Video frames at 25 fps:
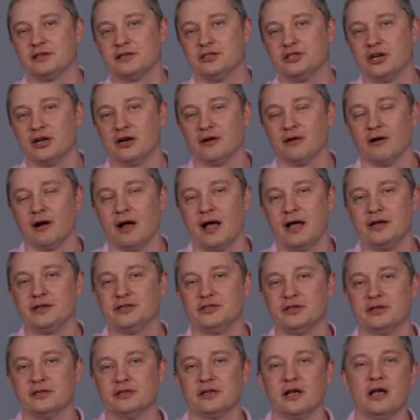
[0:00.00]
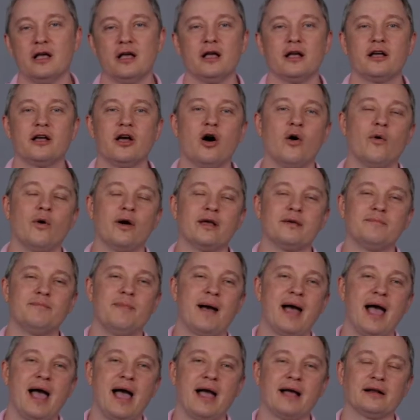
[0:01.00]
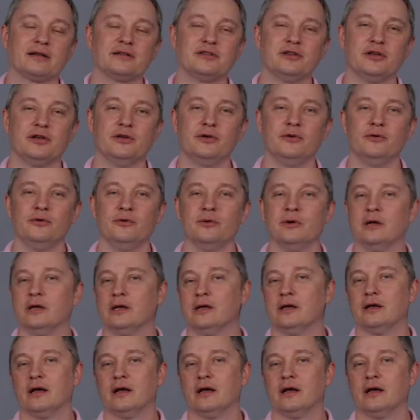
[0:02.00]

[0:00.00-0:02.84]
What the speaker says: the generations. Going back to